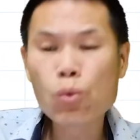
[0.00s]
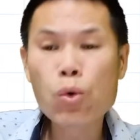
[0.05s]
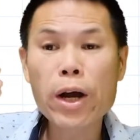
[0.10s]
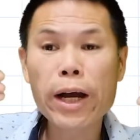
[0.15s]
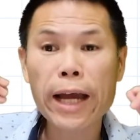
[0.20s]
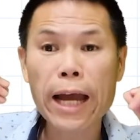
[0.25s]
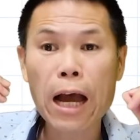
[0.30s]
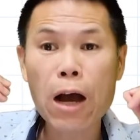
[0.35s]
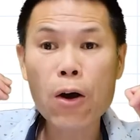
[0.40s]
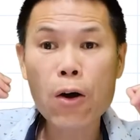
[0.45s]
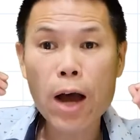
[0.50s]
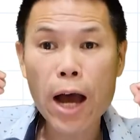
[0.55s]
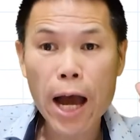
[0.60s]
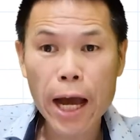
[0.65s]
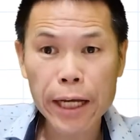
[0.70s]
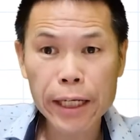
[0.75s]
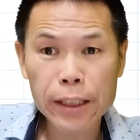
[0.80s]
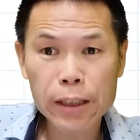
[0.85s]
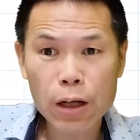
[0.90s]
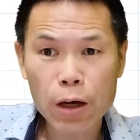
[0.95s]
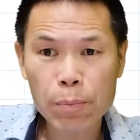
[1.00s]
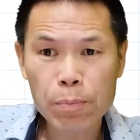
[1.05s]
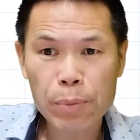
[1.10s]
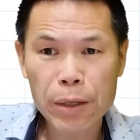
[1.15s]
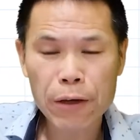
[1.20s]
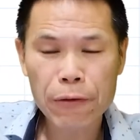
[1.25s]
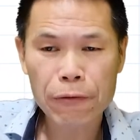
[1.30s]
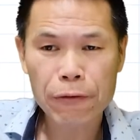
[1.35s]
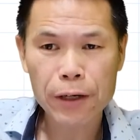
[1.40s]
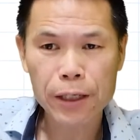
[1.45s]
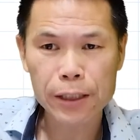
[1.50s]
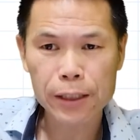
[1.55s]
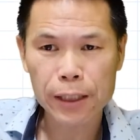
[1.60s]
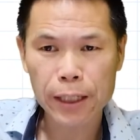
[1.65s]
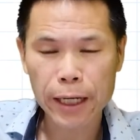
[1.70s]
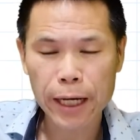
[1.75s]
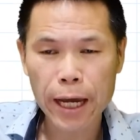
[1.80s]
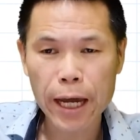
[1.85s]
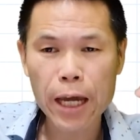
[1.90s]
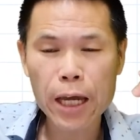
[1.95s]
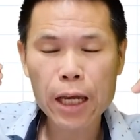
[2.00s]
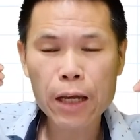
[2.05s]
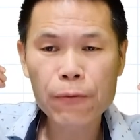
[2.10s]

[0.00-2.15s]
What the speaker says: work out a dot b first, okay?